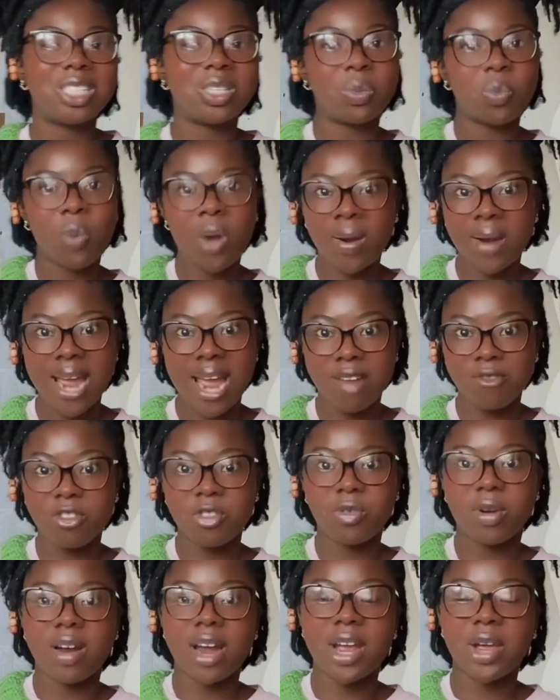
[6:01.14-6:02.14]
wear it
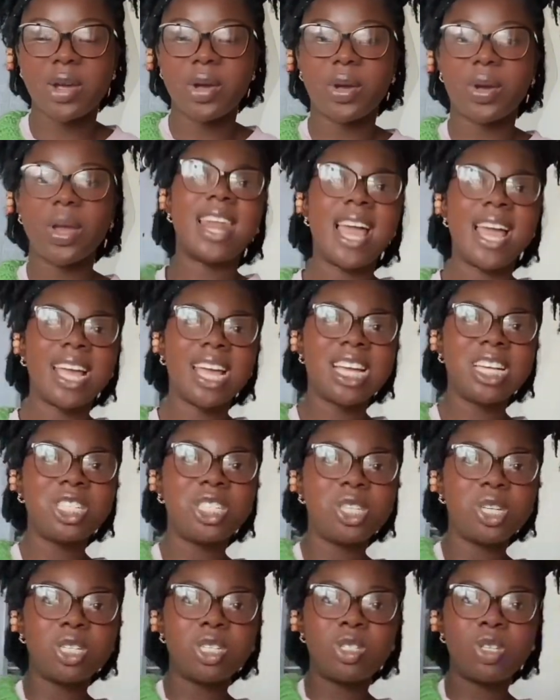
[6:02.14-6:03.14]
everywhere I go. Like, it's
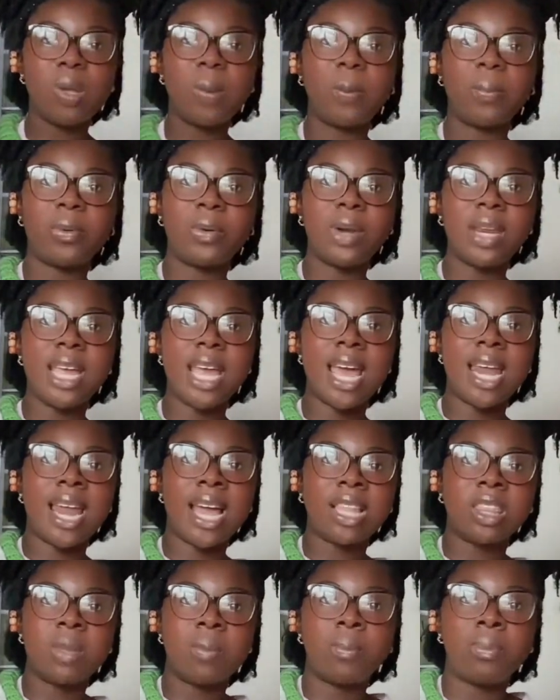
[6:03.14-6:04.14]
just so pretty, and
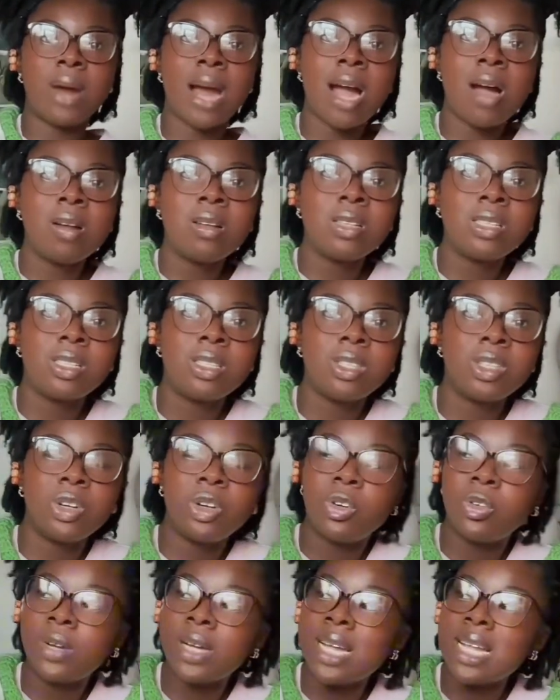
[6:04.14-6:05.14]
like the browns and the
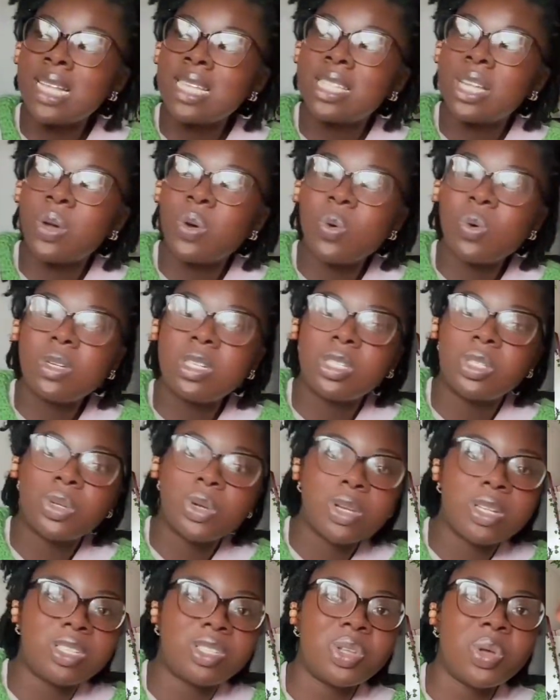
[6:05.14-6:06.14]
greens, they all just
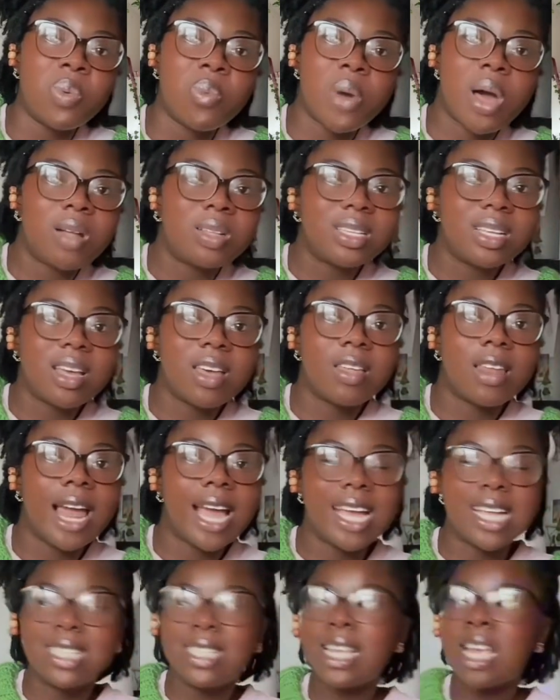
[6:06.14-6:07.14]
go so well together.
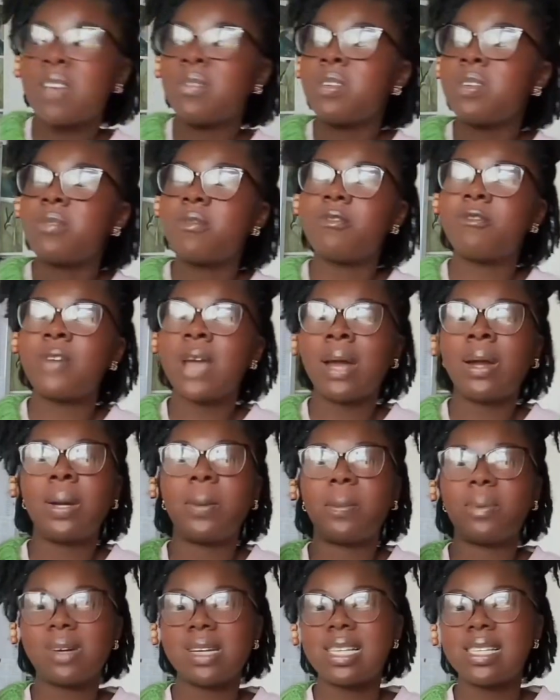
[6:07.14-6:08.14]
Like, it's given fairy
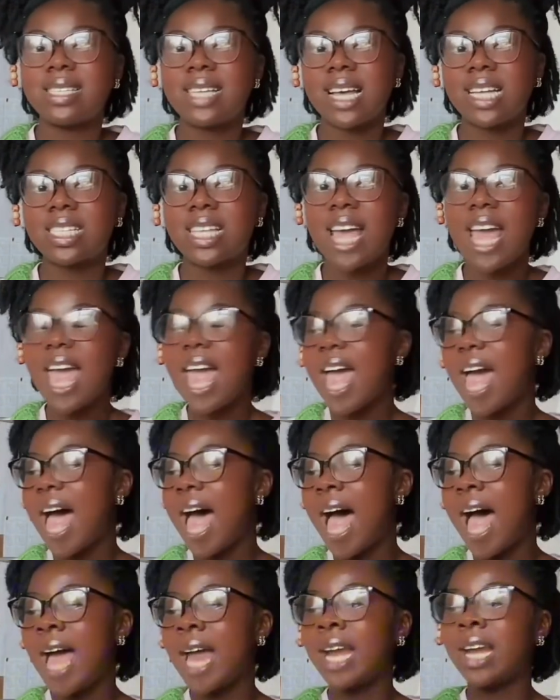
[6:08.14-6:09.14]
princess.
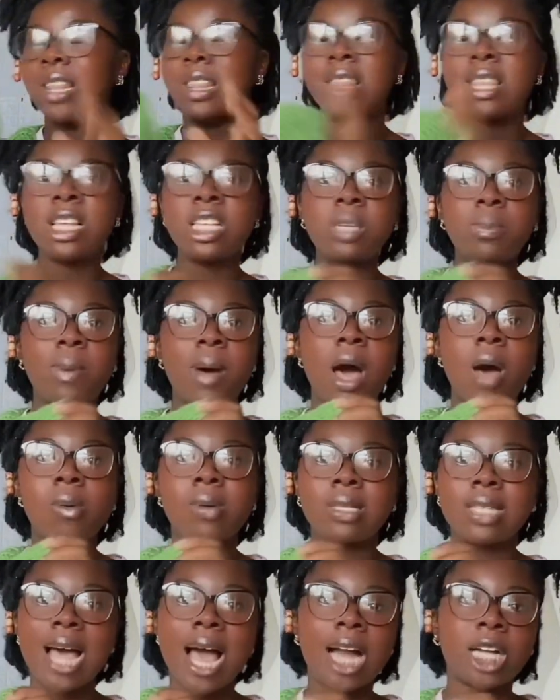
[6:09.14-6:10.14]
And this part
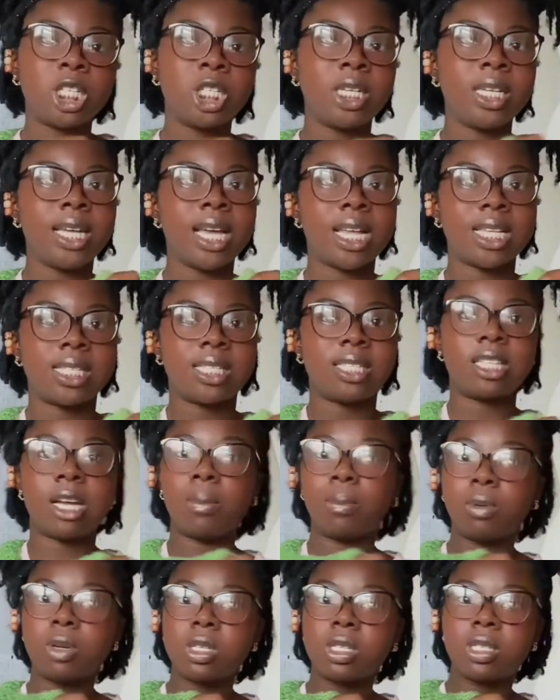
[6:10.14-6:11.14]
was actually a
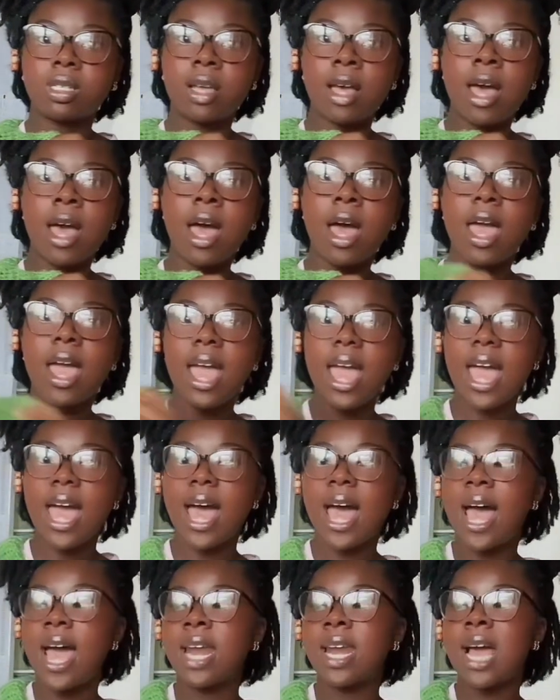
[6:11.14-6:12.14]
separate skirt,
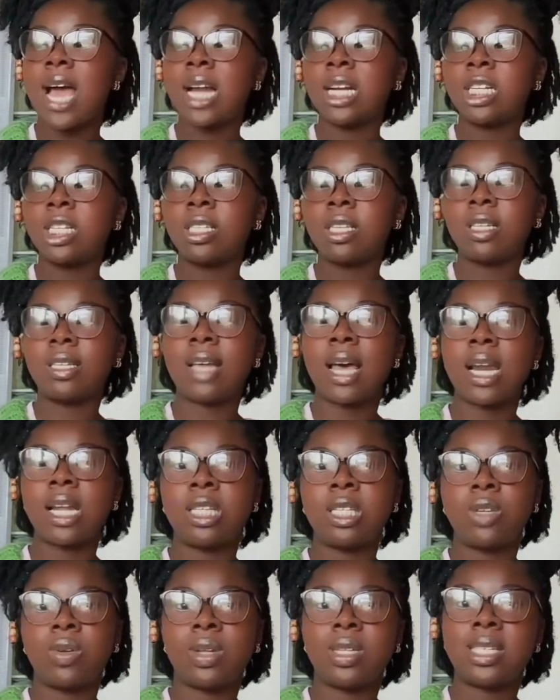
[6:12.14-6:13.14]
and I just decided
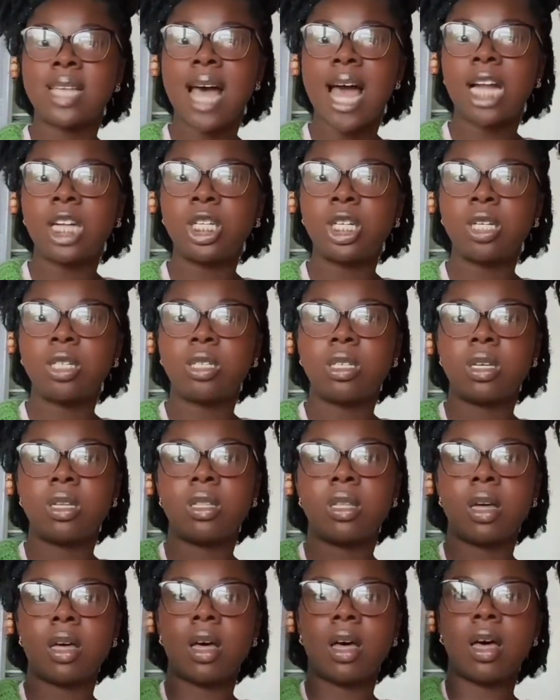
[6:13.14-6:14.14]
to attach it to
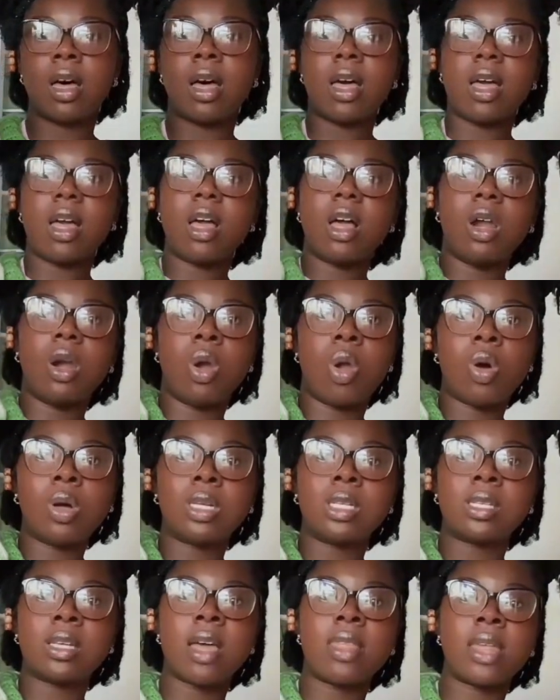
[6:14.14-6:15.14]
the long
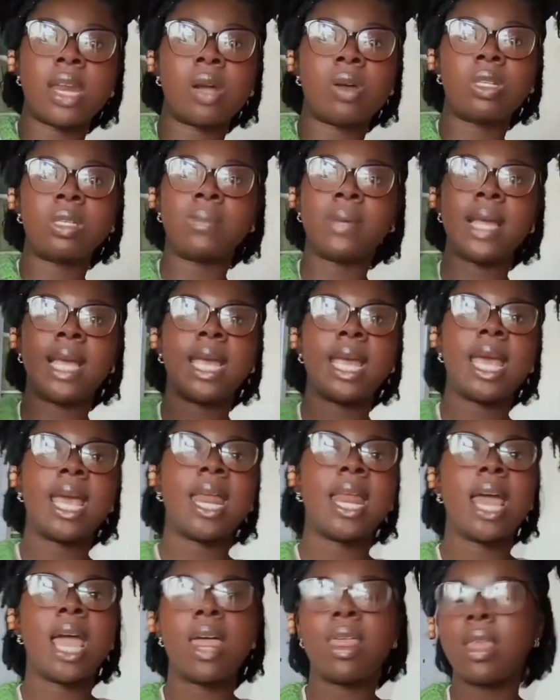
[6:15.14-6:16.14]
skirt that I was
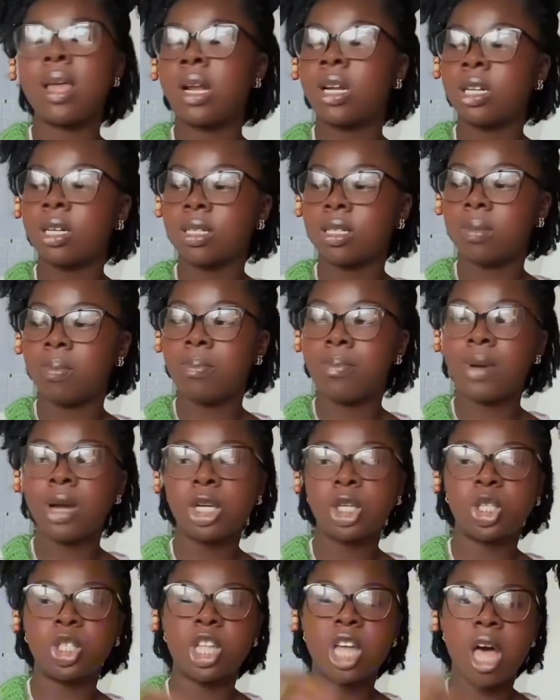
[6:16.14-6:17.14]
making and then just
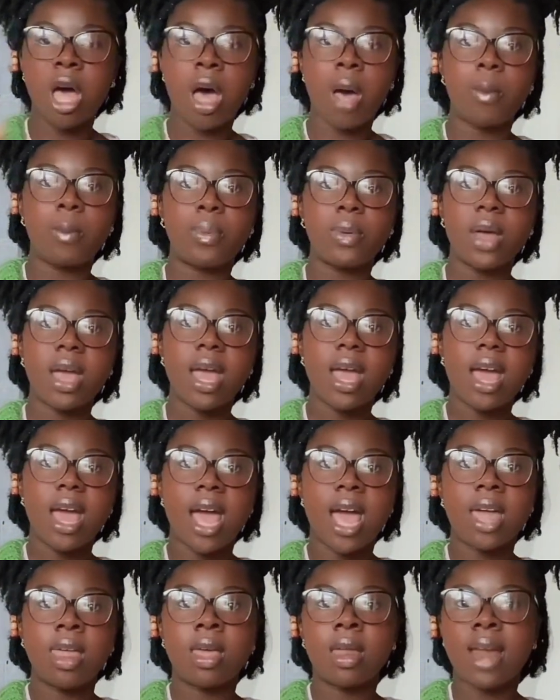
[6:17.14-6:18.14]
bunched it up
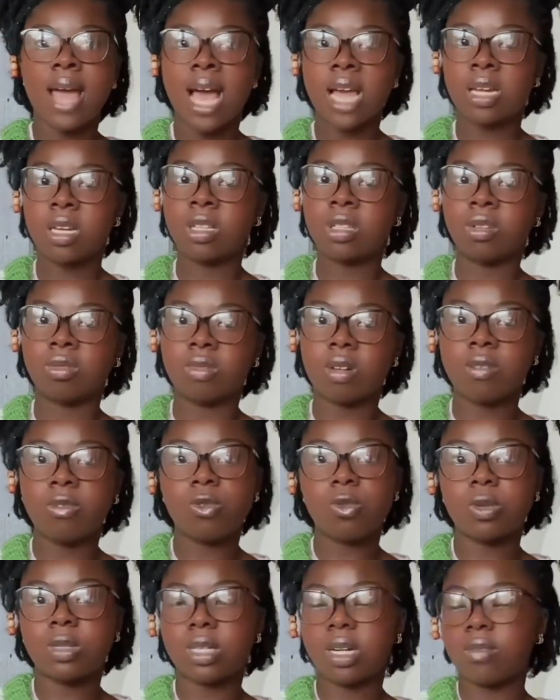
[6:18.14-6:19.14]
and then added the
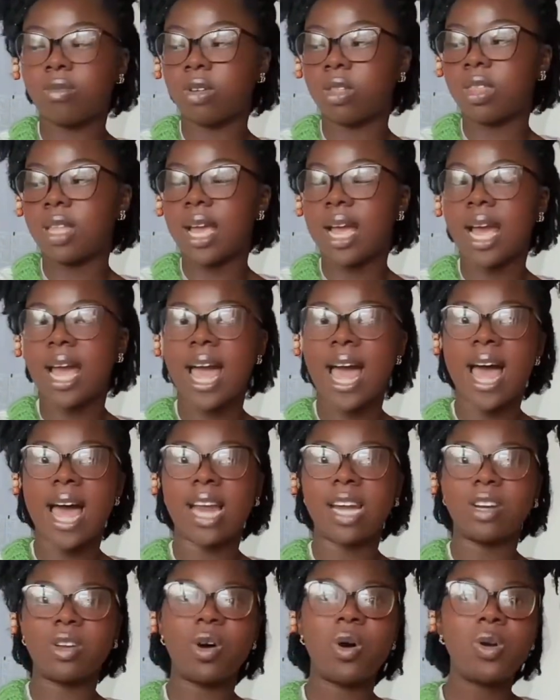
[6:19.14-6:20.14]
ruffles and everything.
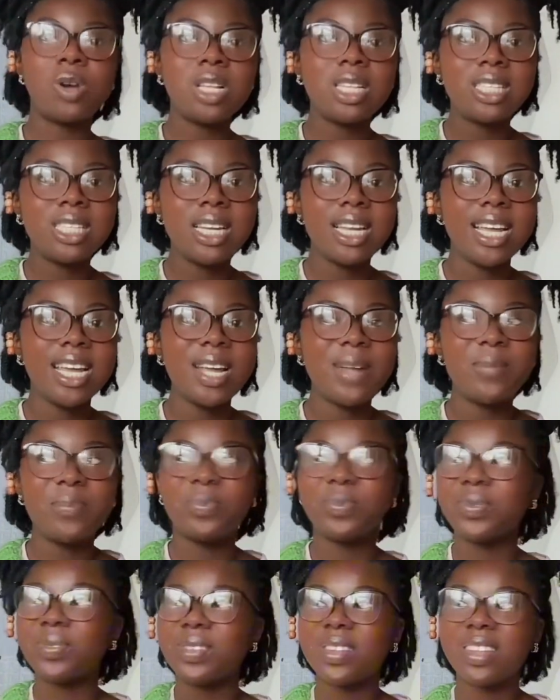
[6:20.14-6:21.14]
And honestly,
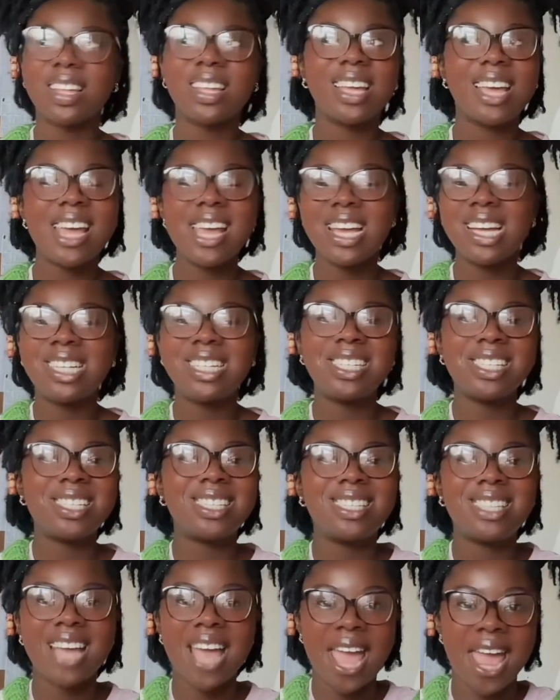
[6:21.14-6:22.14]
it
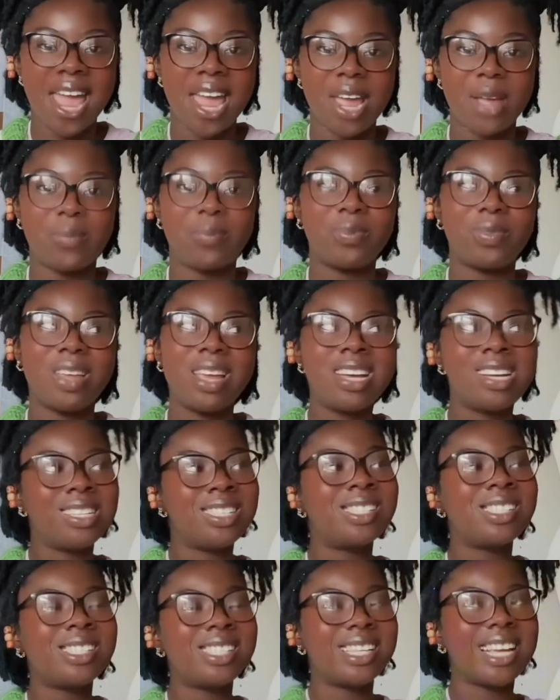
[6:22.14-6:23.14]
just ate
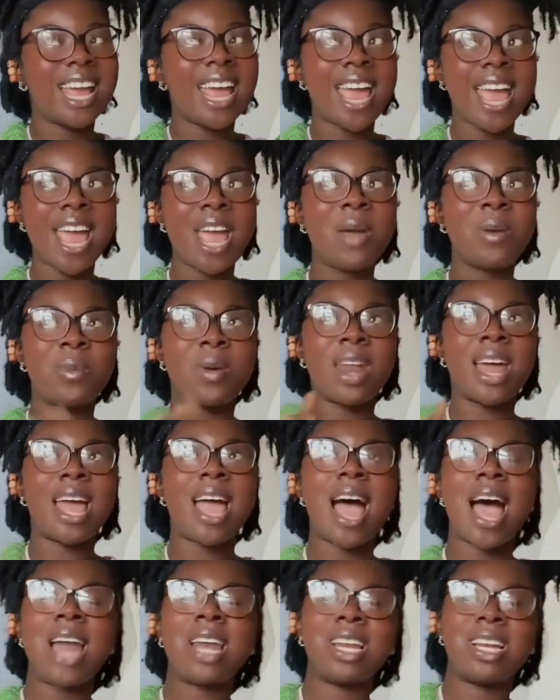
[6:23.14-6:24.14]
when I
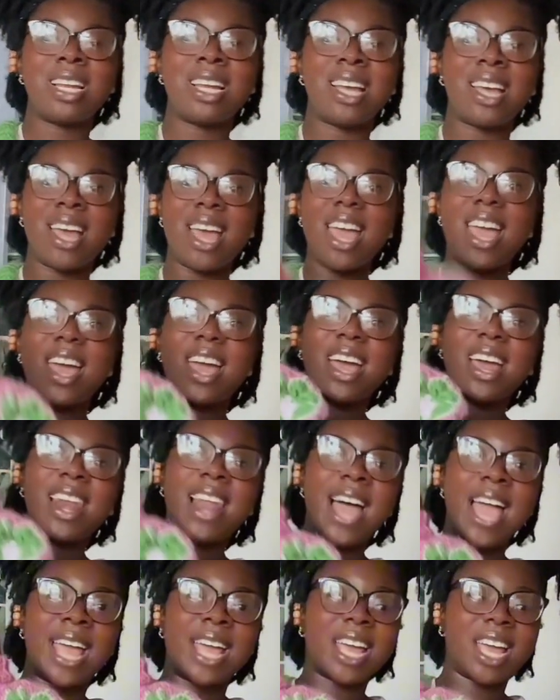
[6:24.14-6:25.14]
added it.
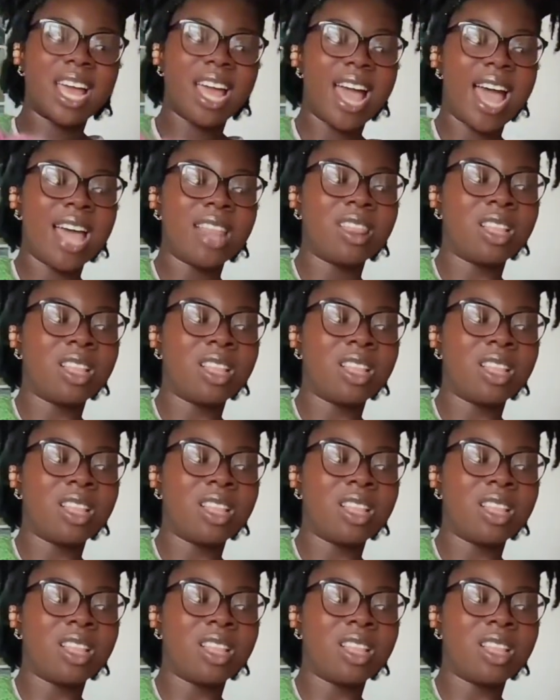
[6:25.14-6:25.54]
Like, and the